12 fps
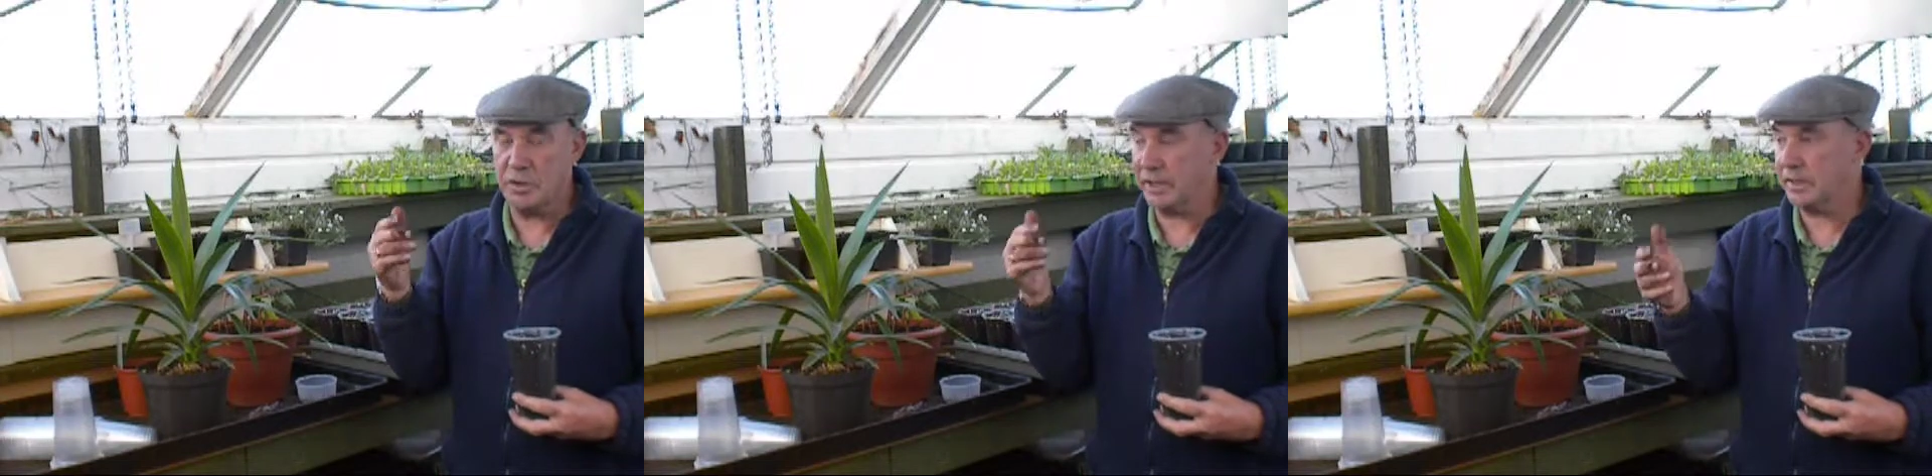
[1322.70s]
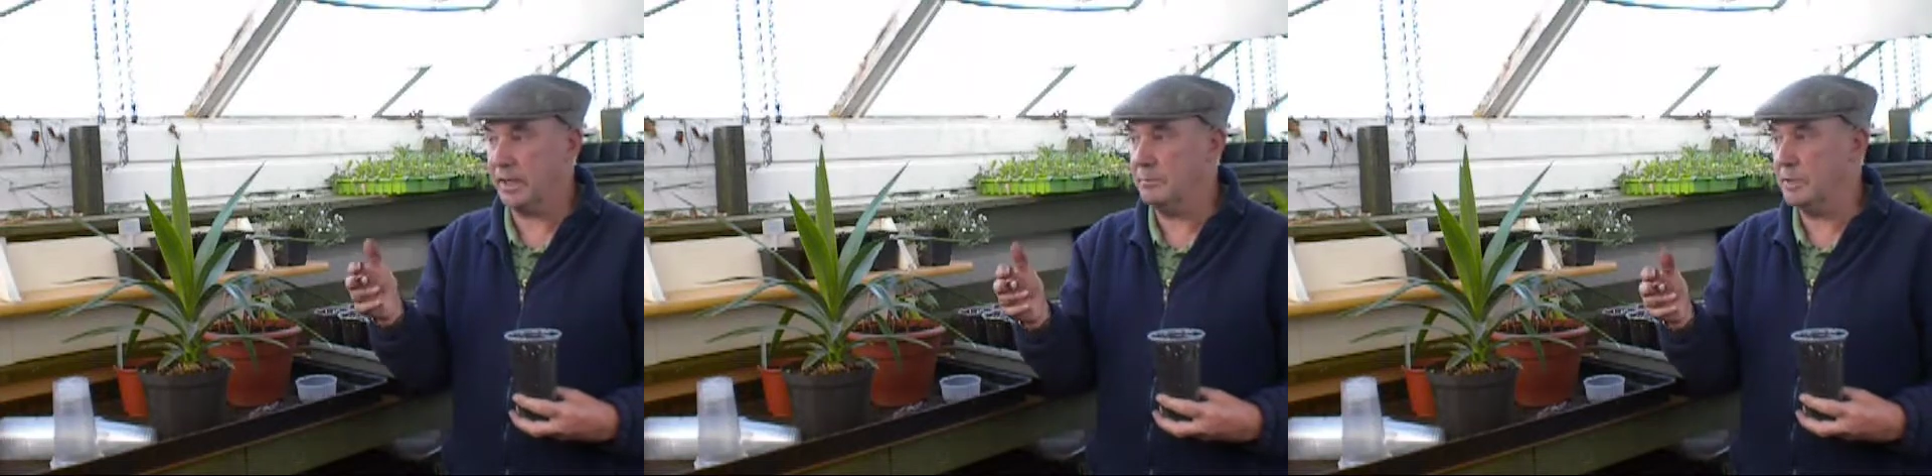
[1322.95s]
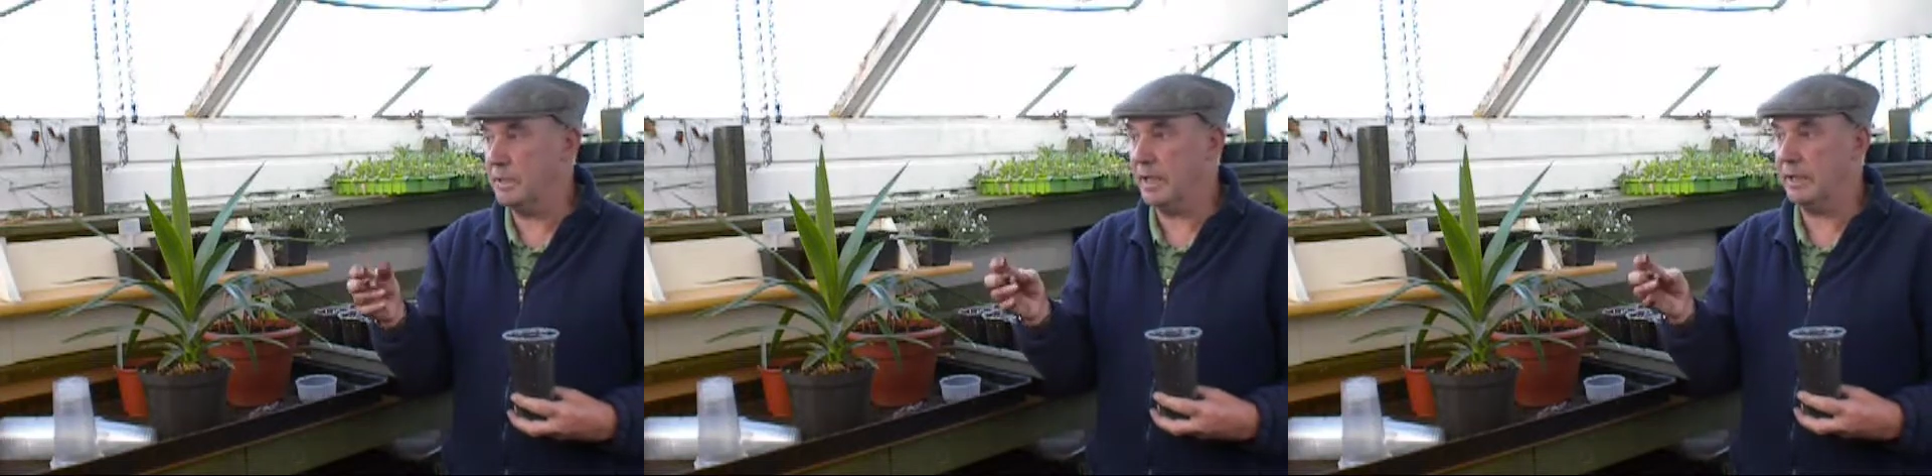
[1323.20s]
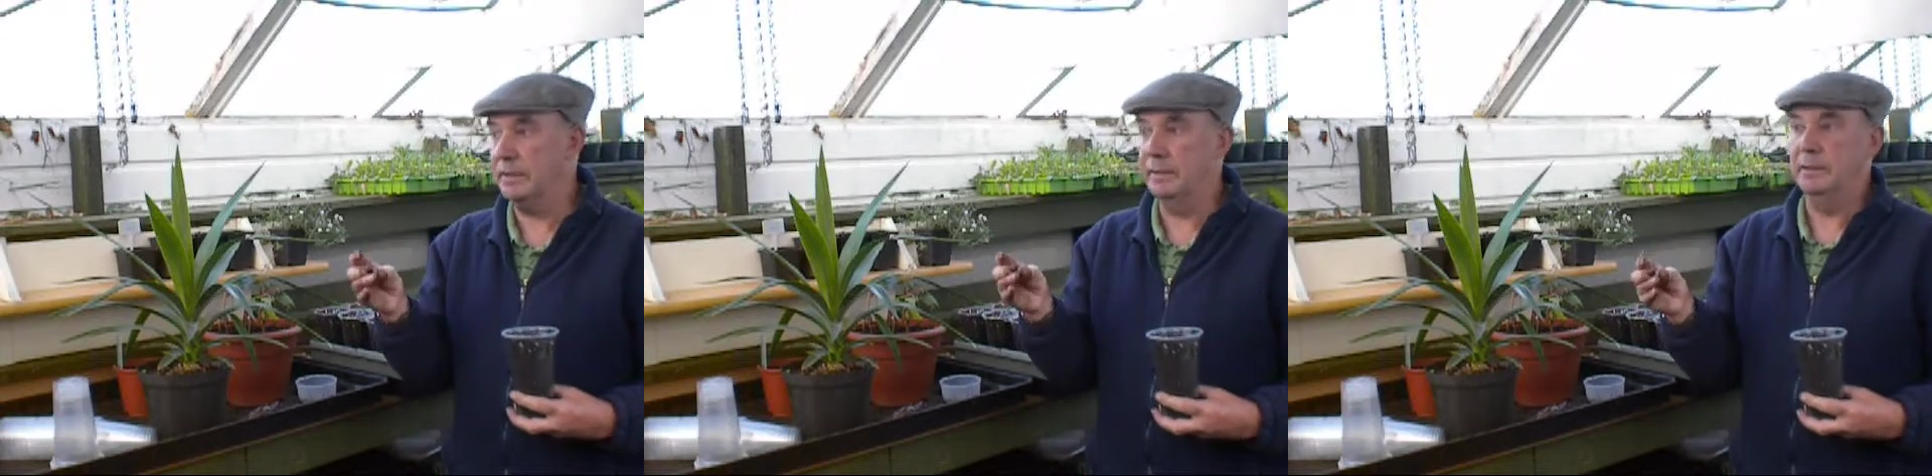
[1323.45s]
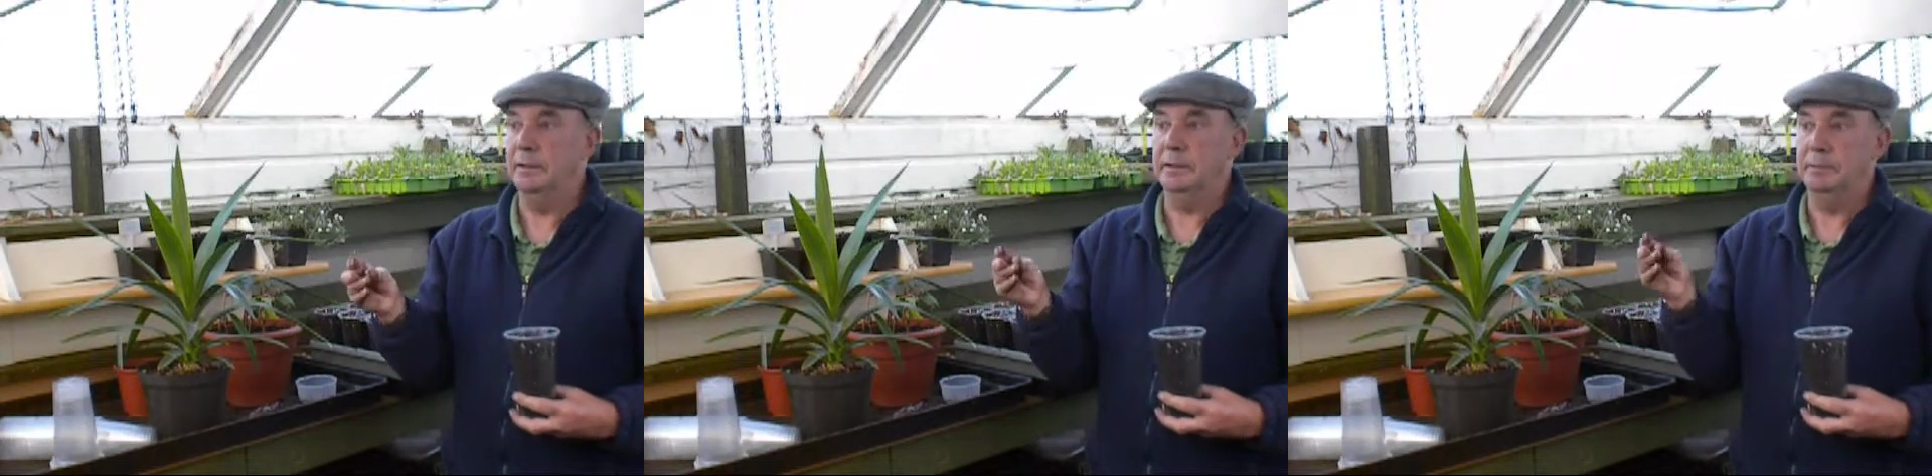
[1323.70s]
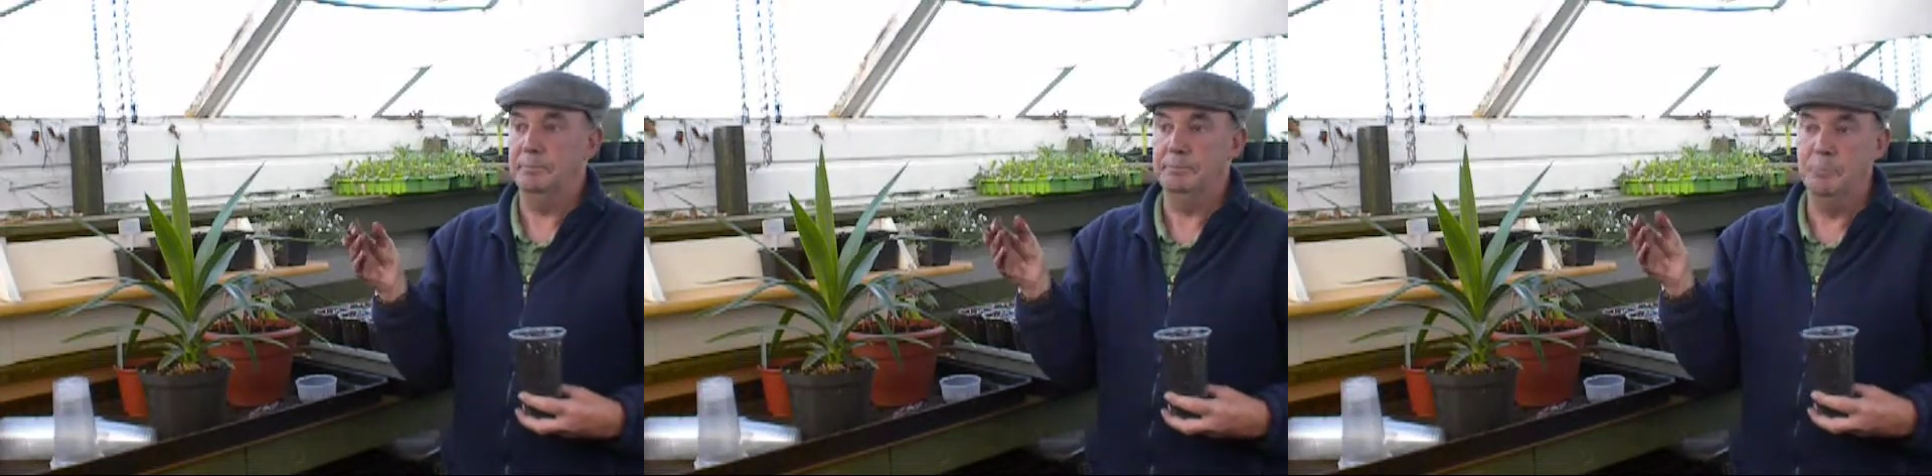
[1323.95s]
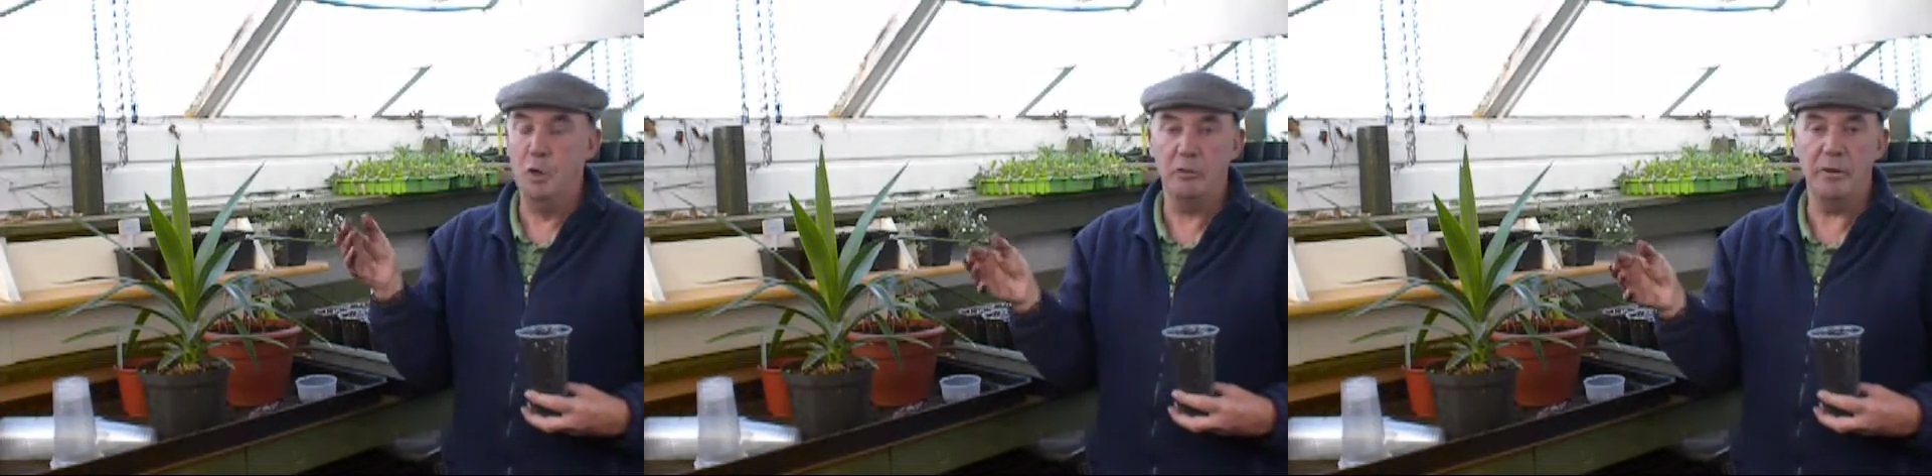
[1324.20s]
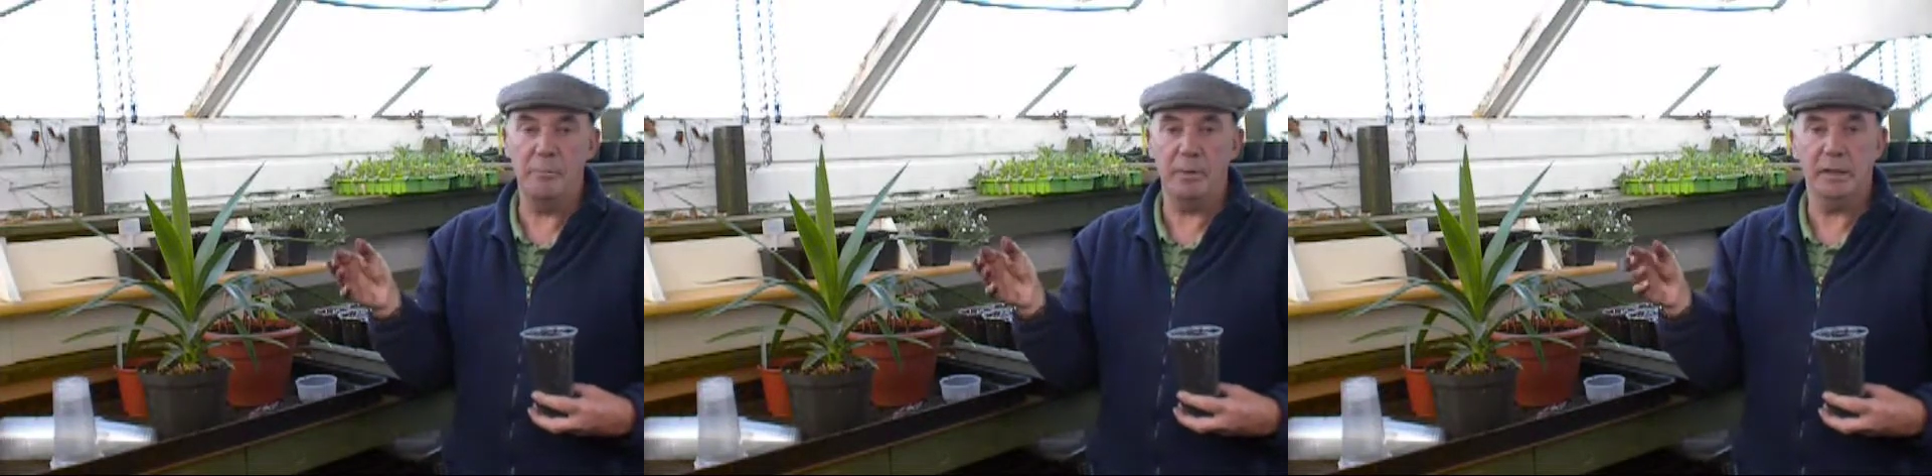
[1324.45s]
course, at that time of the year,
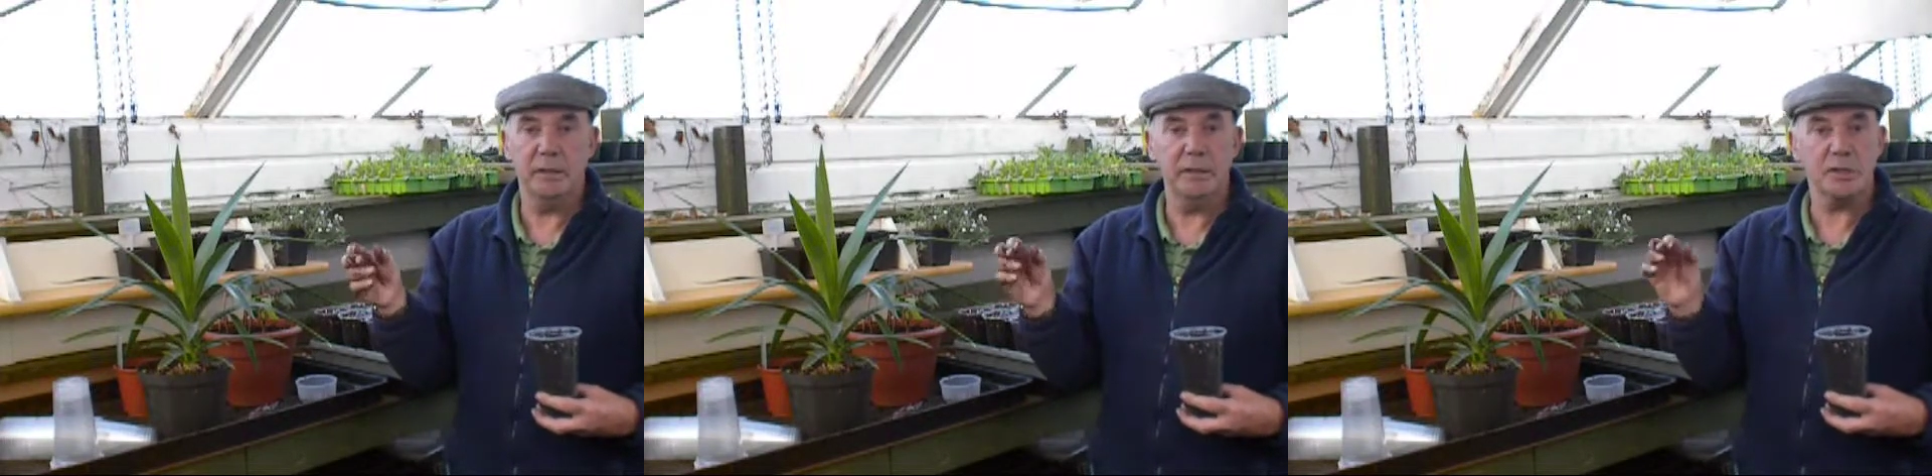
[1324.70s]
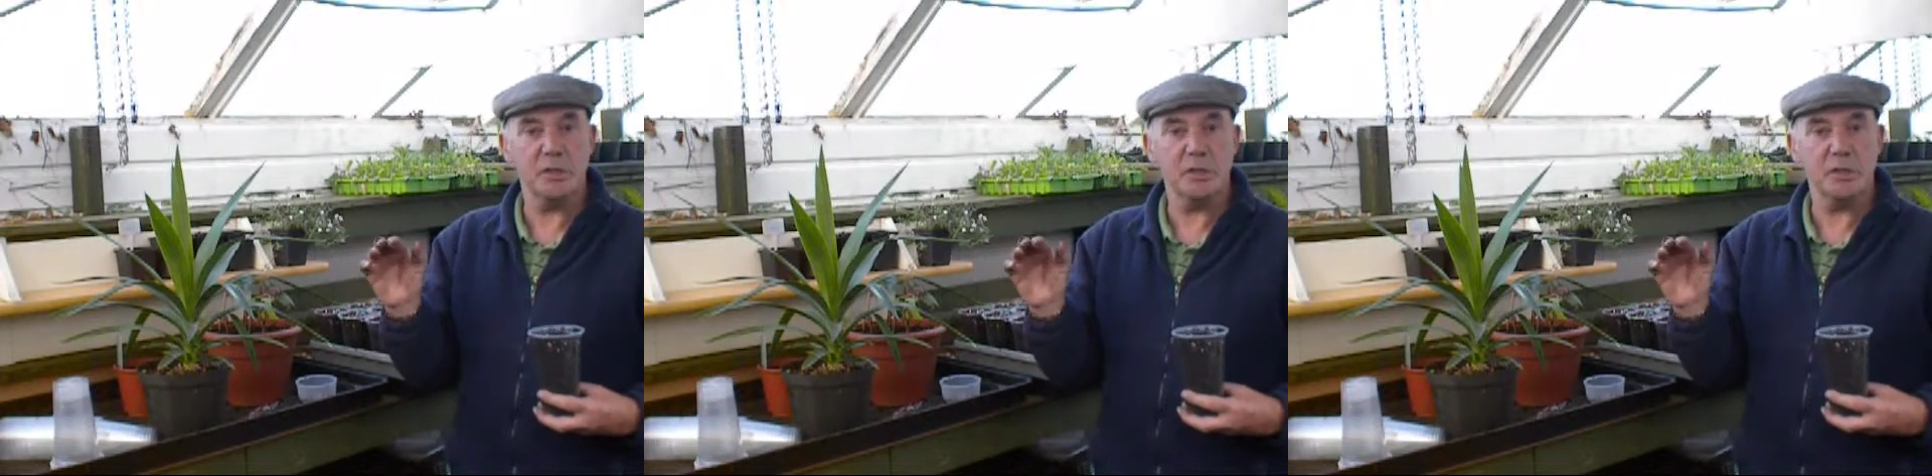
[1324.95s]
November,